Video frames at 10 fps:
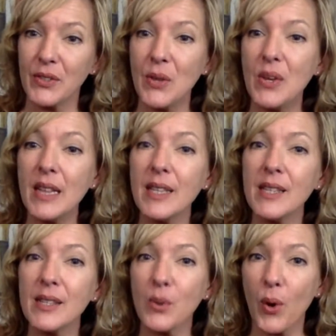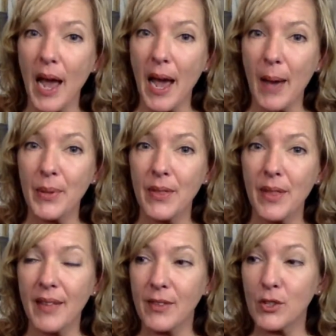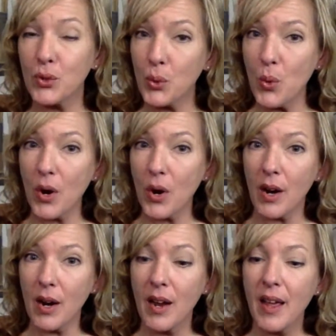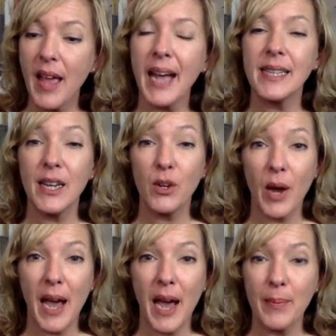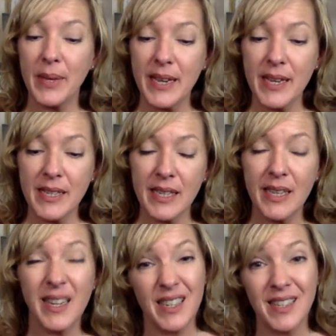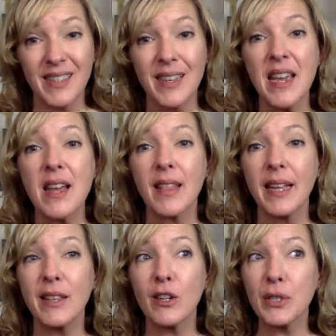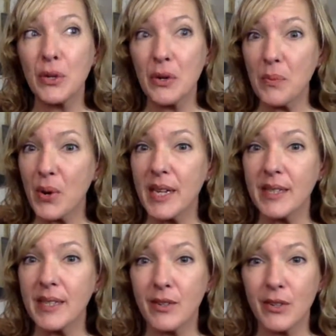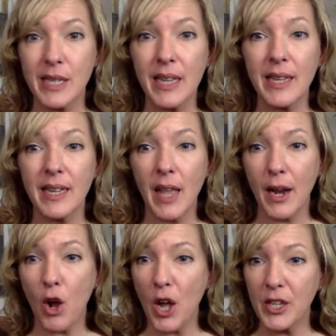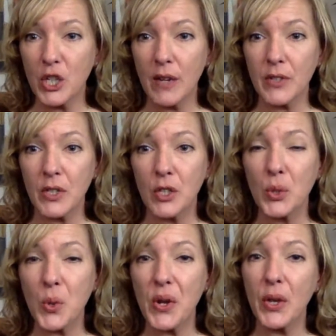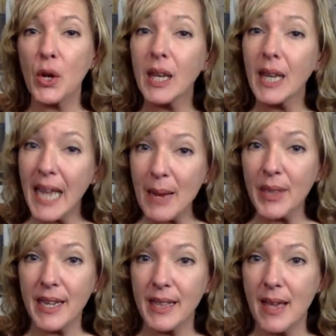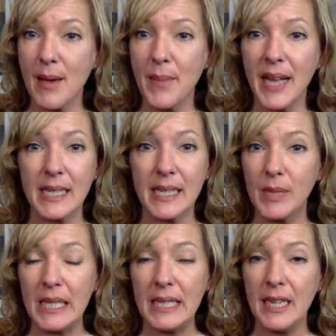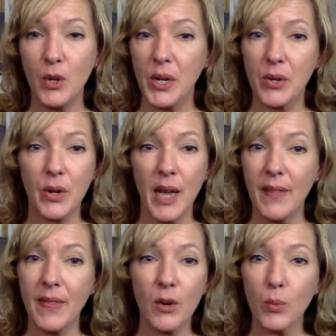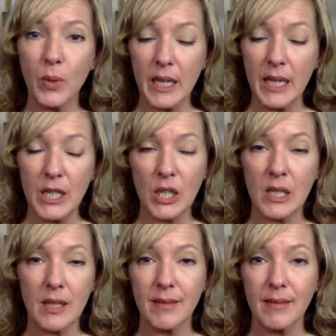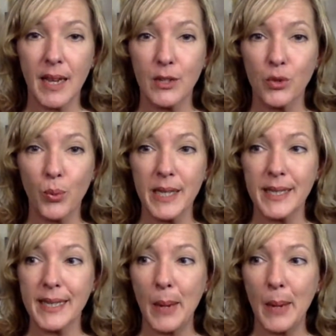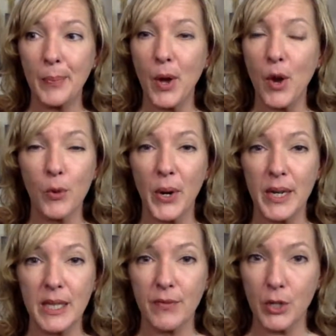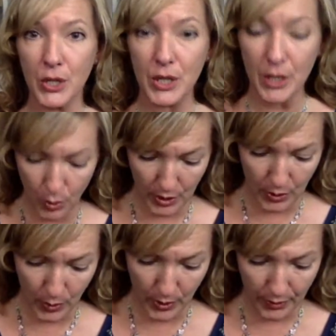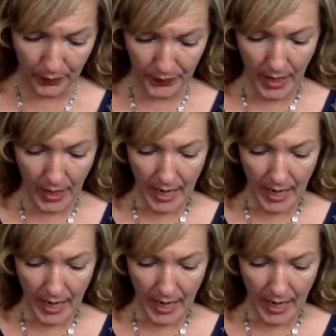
So, you get this crap at the store. I say crap because it is. Like there's certain brands that are selling like on the shelves of the store and they're labeling them as MCT oil and they're really just like dressed up overpriced versions of coconut oil.